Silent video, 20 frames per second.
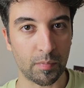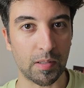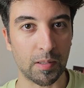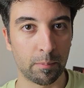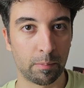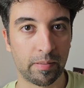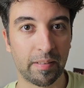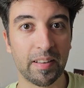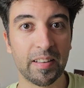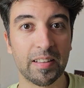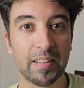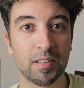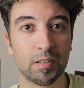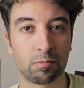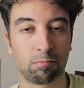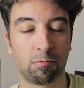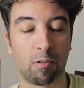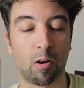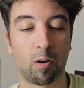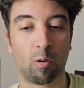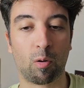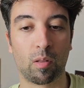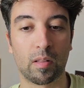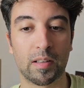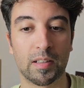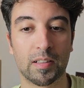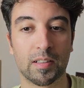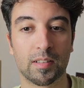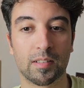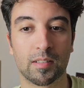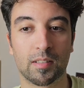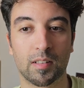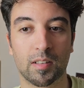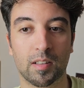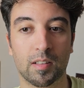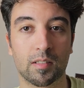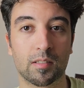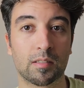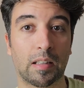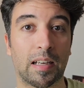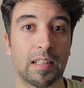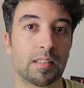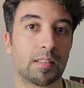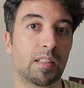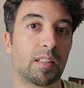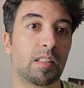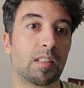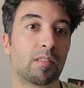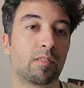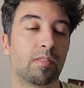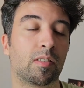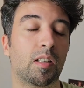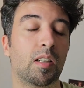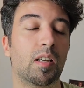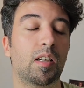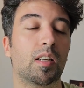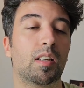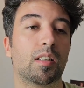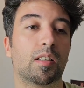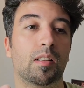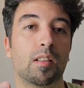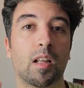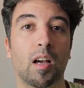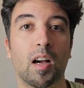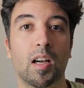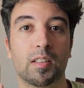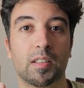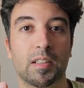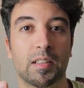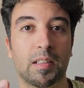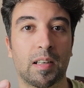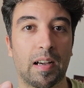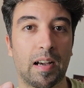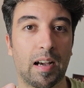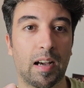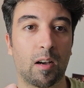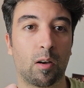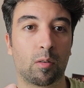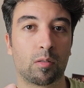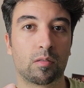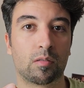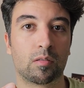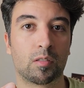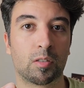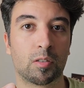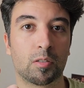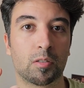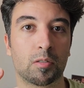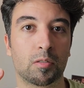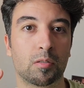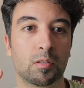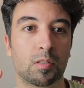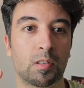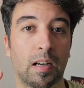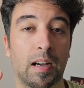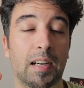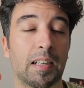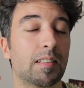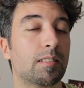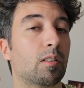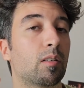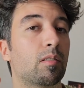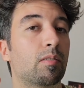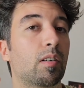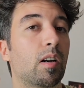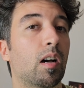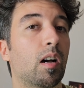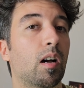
play his role in Nynaeve, learning how to kind of